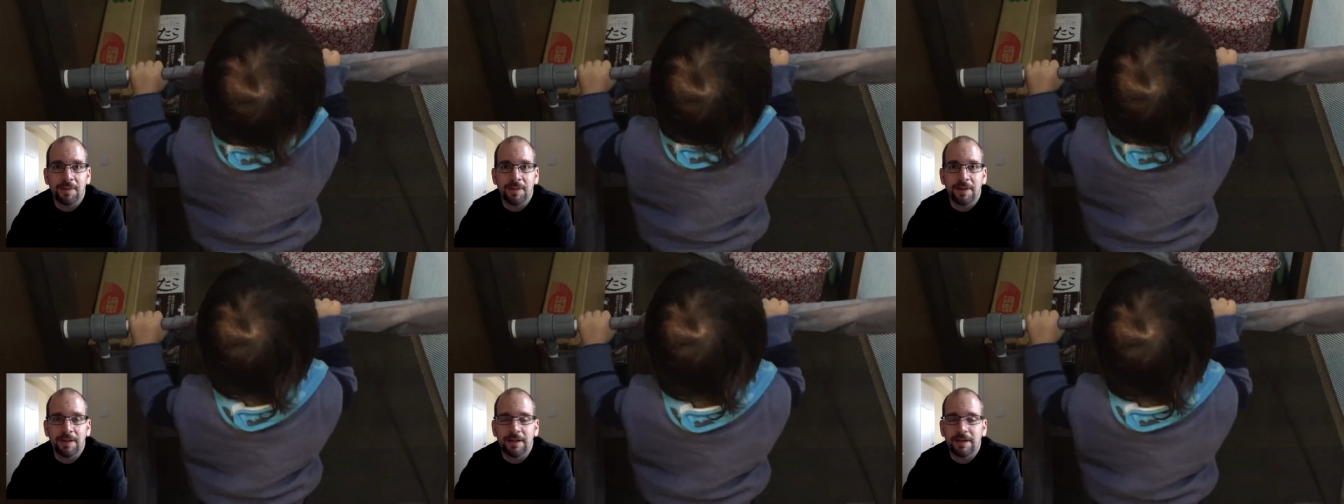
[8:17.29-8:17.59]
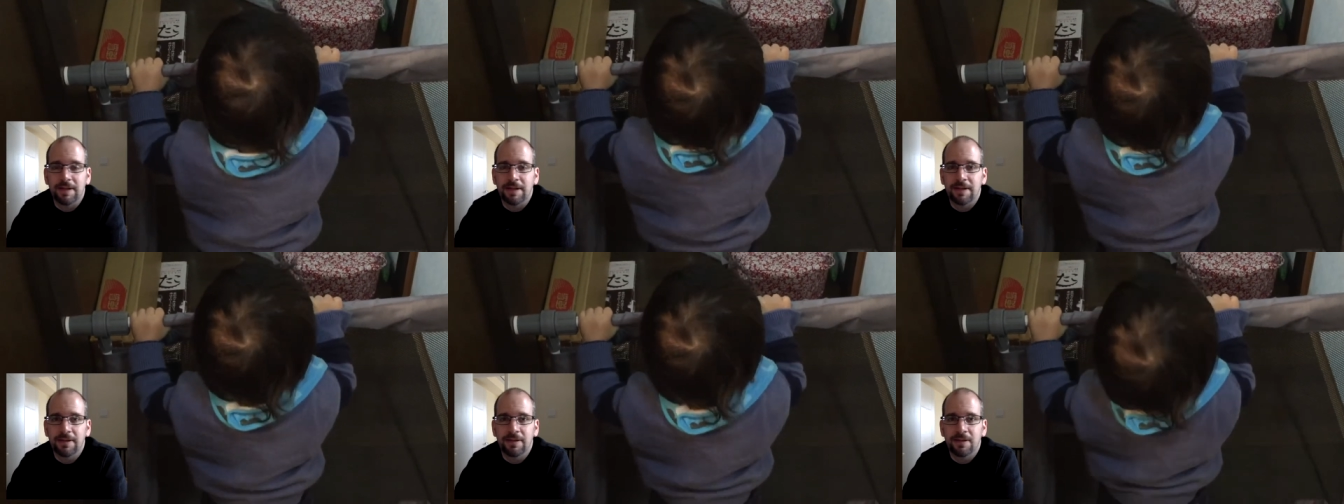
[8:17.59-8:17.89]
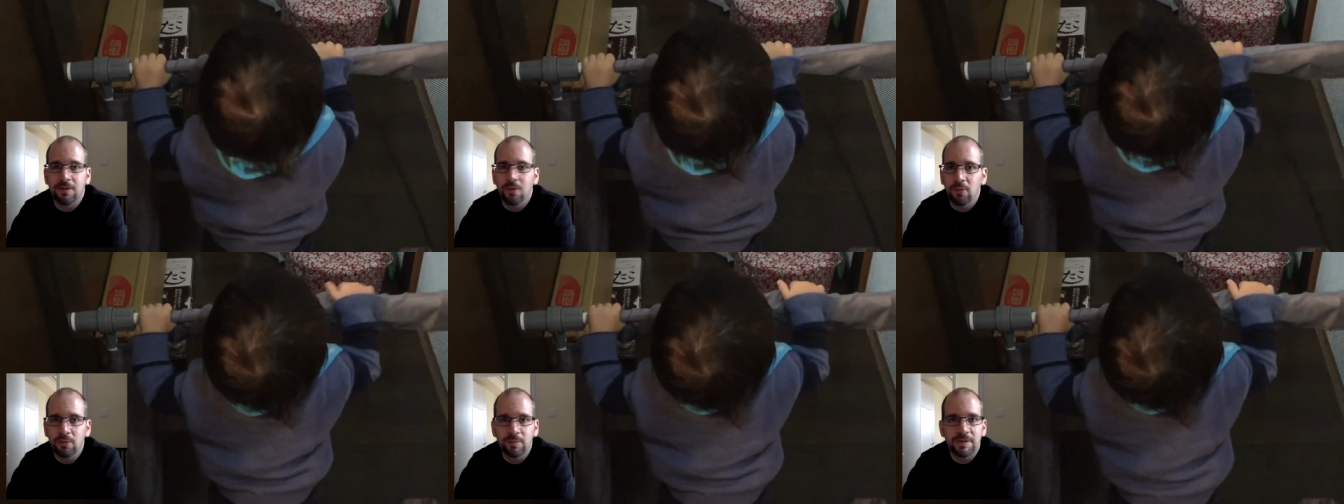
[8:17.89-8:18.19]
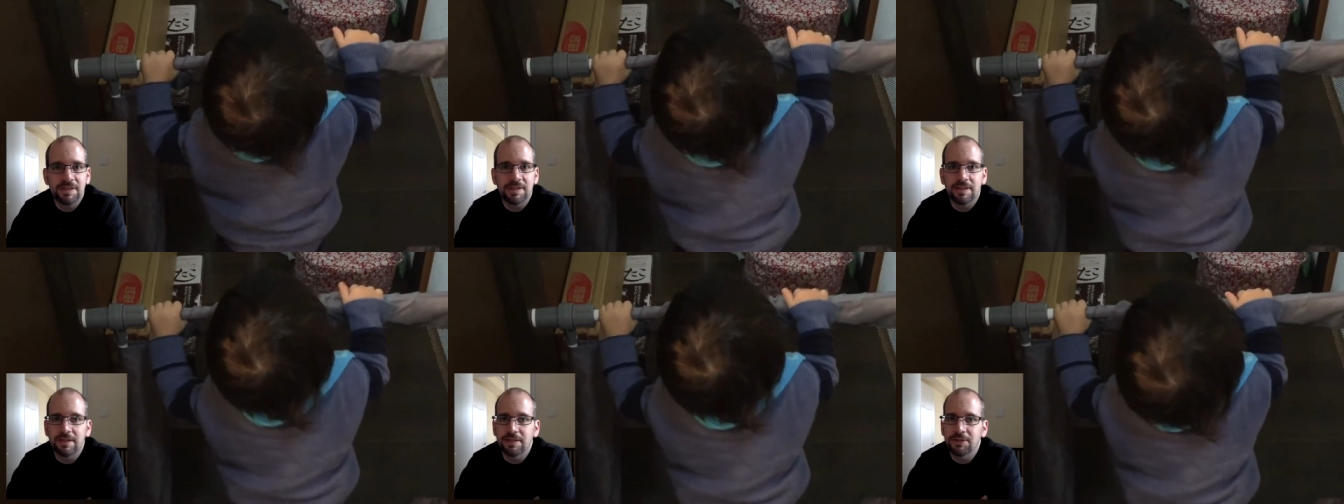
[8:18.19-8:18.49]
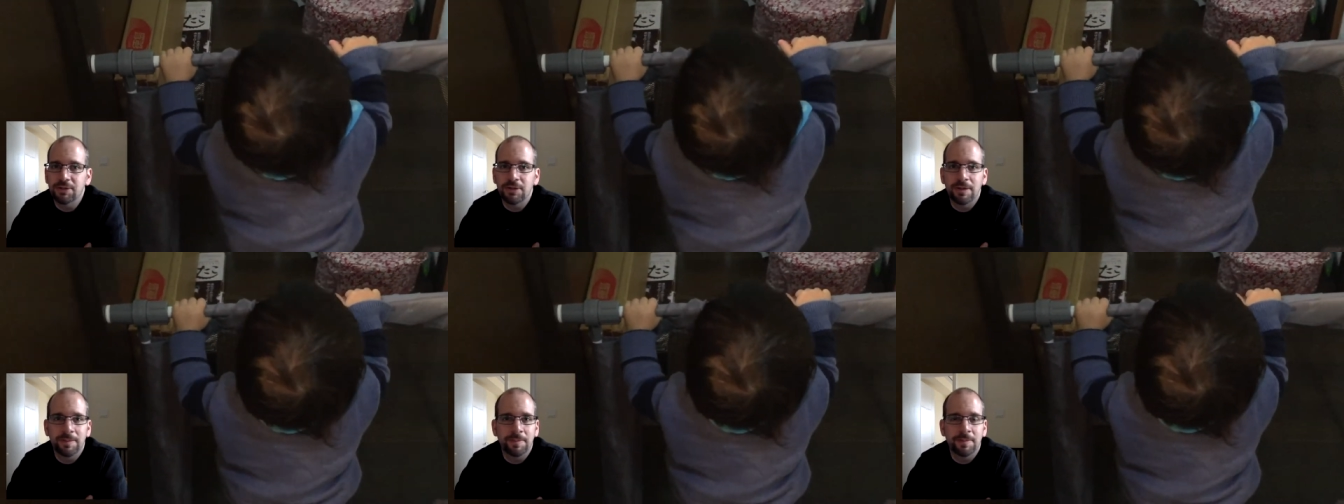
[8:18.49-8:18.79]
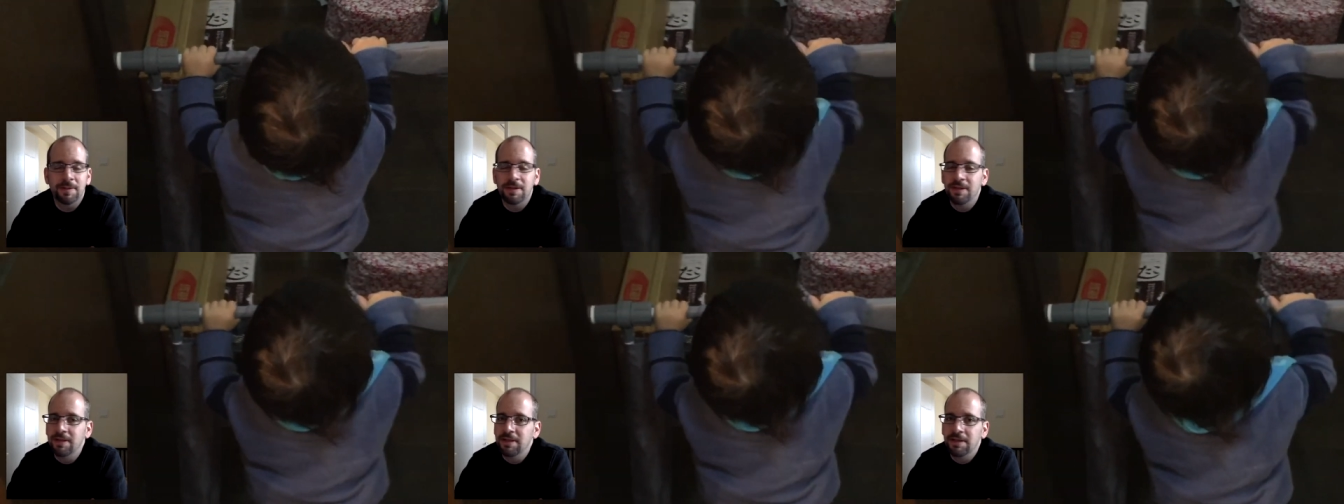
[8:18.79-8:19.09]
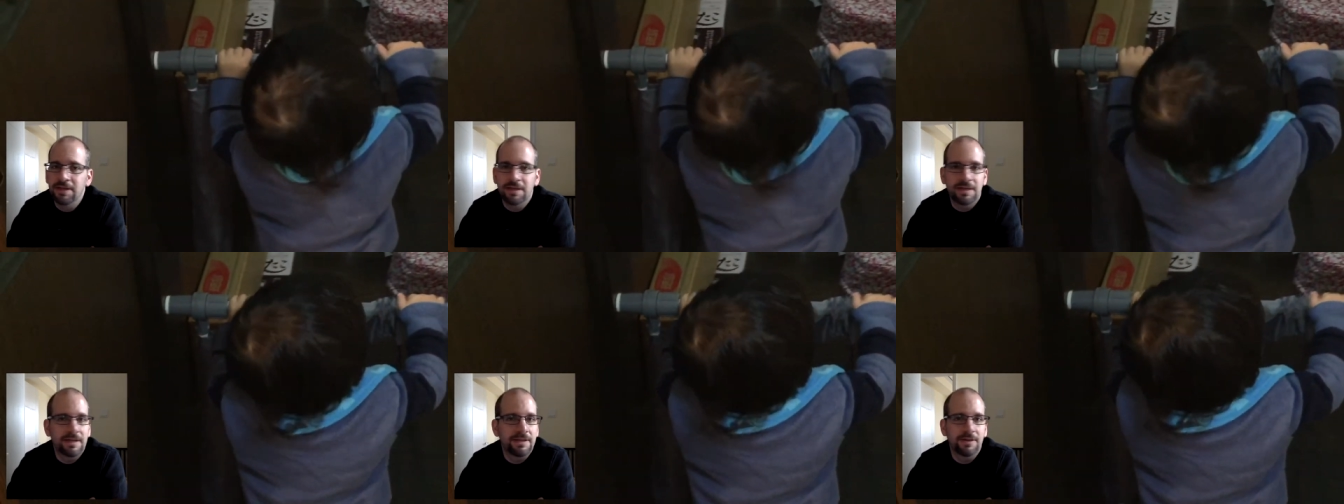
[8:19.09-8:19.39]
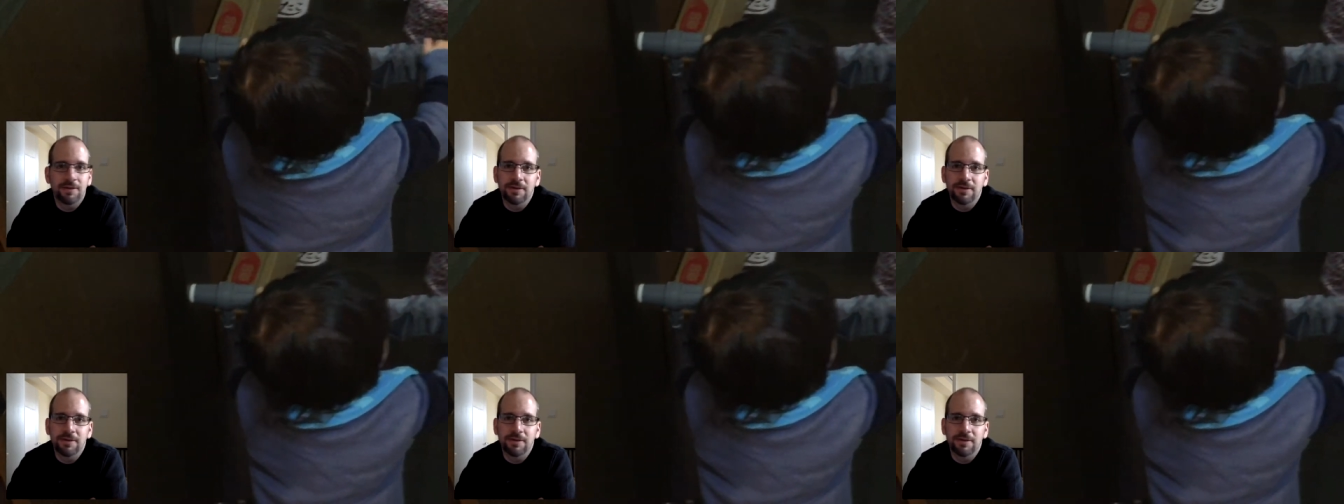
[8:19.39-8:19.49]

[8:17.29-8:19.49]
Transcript: The whole rest of the trip, kid